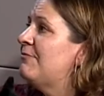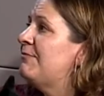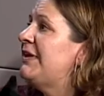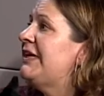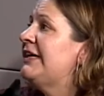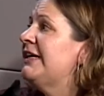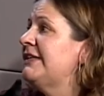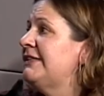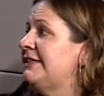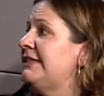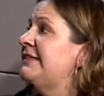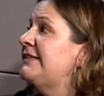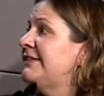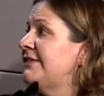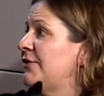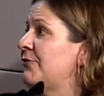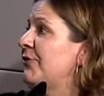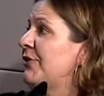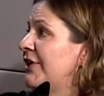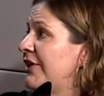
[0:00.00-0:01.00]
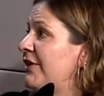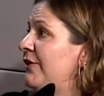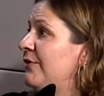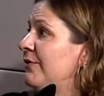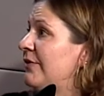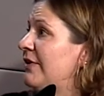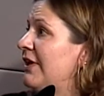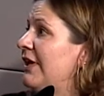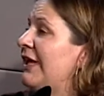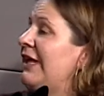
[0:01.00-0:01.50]
because he's so
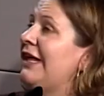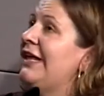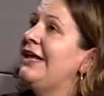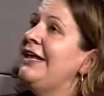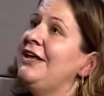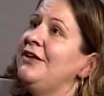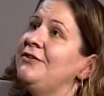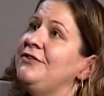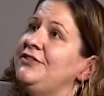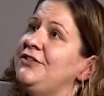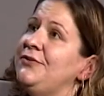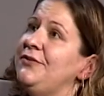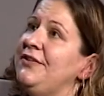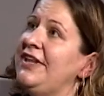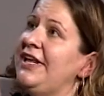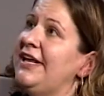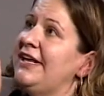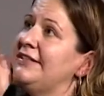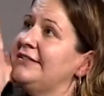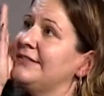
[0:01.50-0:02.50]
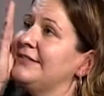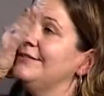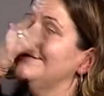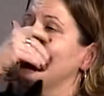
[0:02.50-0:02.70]
cute. Mm -hmm. He'll do this,